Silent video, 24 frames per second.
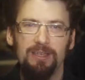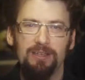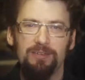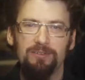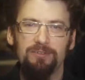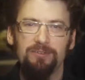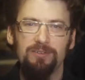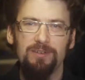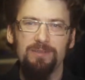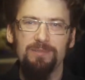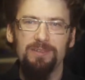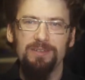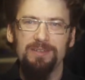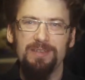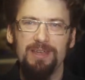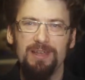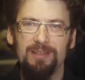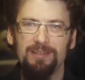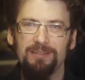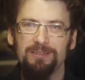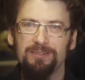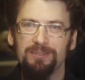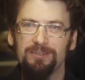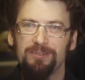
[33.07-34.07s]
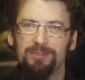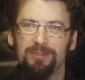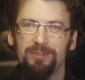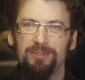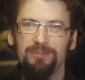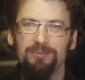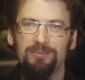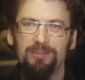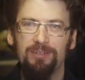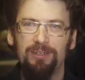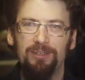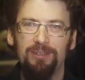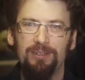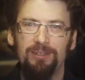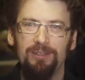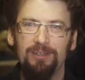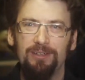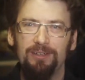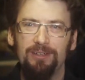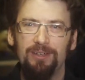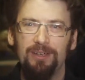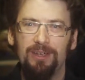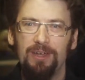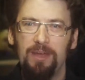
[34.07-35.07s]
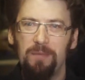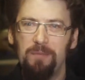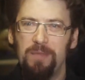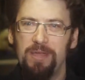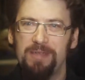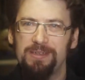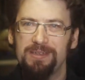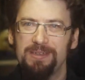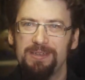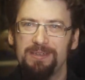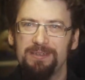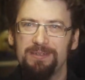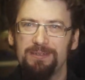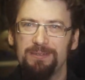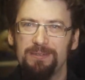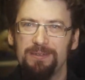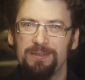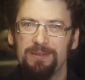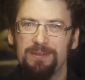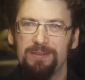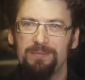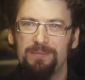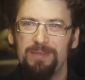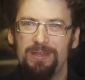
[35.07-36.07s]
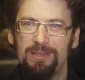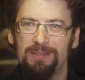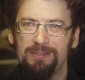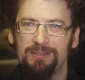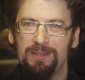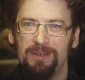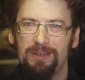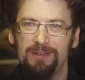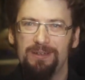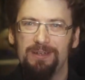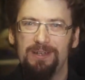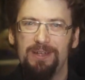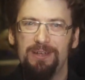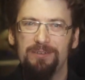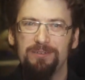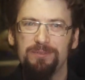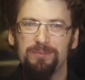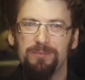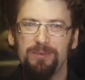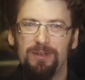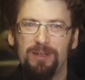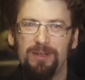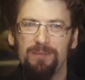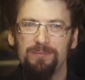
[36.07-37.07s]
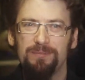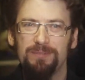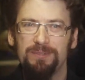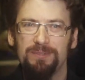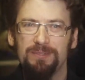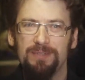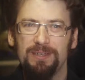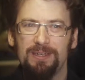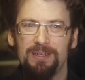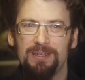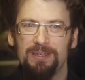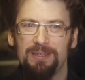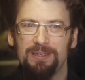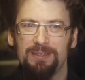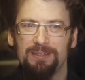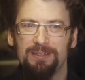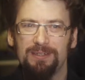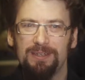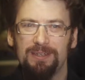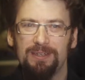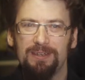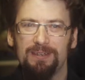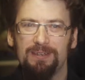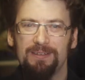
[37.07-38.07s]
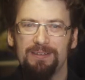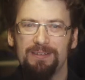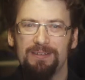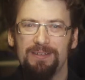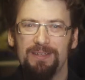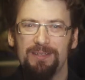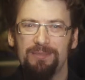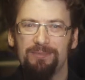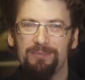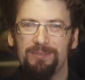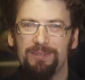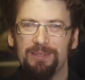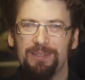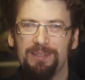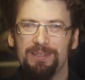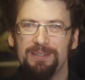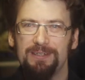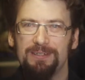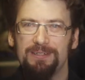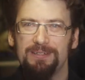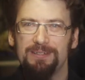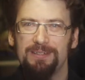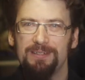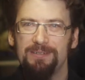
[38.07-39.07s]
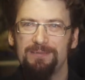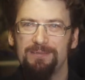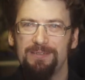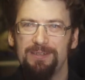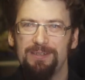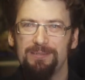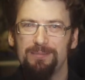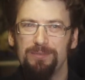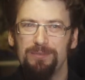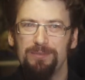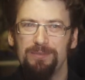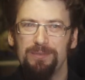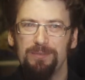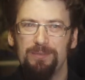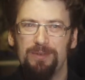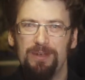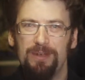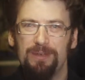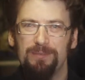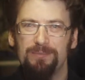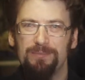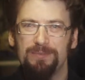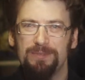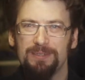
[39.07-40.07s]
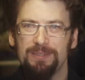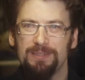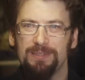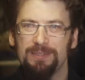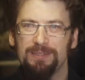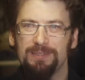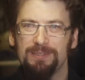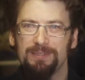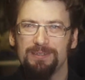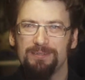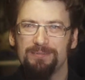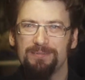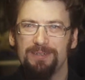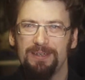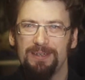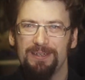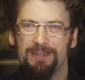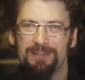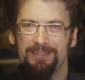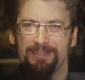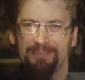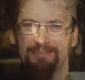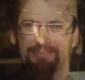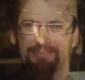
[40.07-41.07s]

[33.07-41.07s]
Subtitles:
extremely talented crew, making the best haunted house props and death-related TV and movie props that you can find.